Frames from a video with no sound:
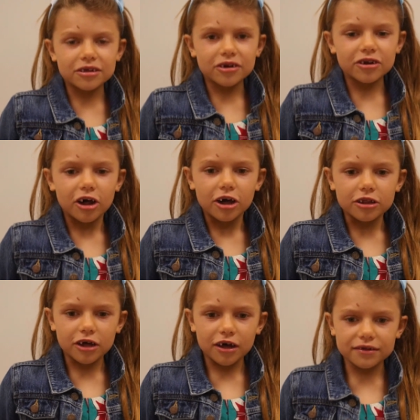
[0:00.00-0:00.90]
learn
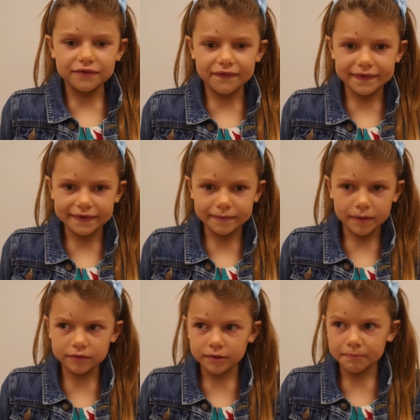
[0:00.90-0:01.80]
lots of things
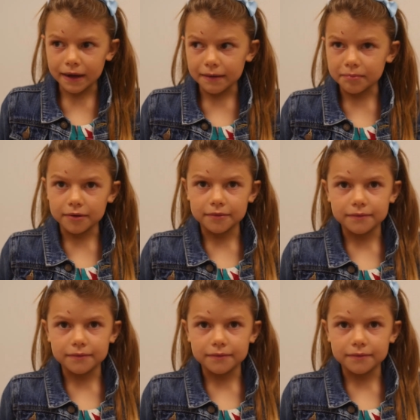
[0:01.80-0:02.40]
about the Bible.